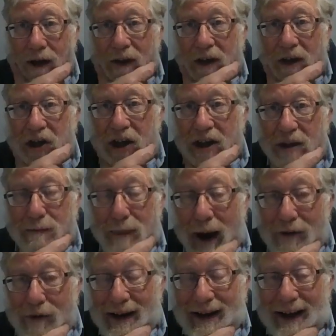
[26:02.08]
that she is
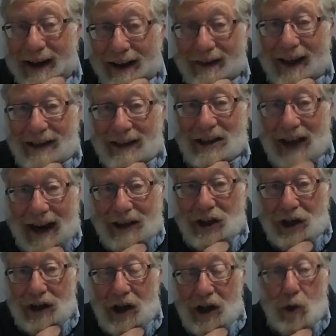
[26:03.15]
buried in that
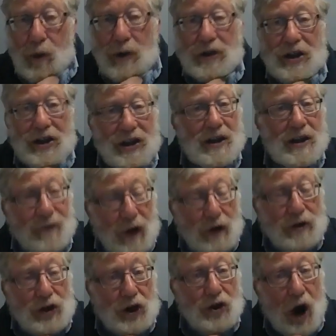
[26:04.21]
section, which is in the
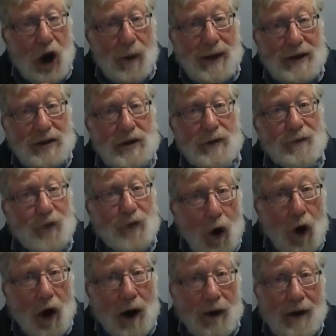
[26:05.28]
future going to
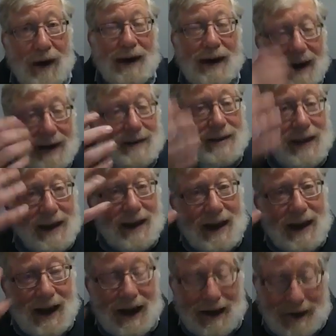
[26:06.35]
fall into the
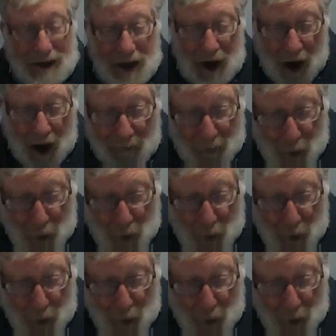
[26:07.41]
hand of